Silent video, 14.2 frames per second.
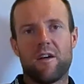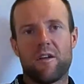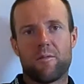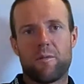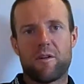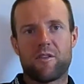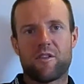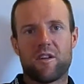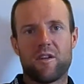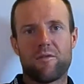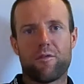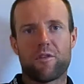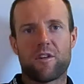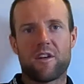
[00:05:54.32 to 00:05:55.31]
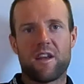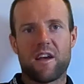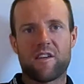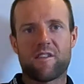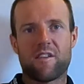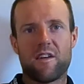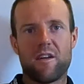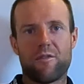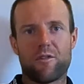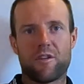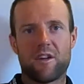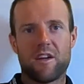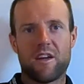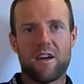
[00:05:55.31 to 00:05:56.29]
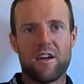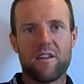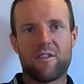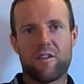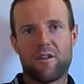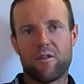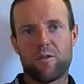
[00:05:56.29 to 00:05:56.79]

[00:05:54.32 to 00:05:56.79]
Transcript: especially for the next day, for day 8,